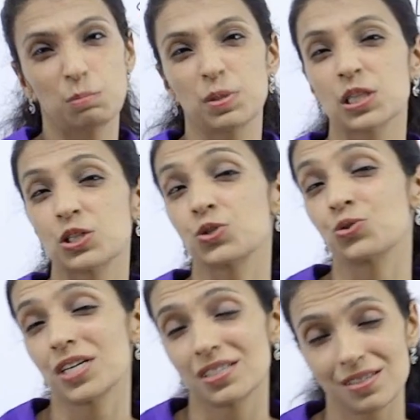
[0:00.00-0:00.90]
but the
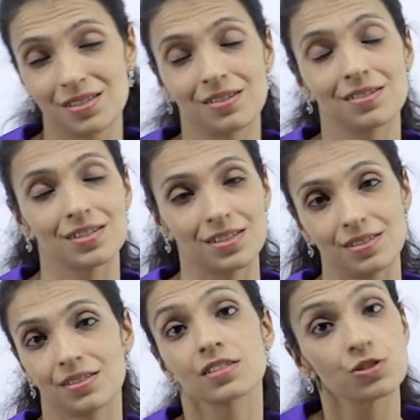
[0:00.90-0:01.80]
dress
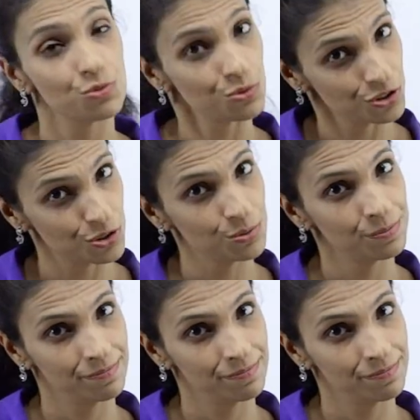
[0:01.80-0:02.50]
doesn't suit you.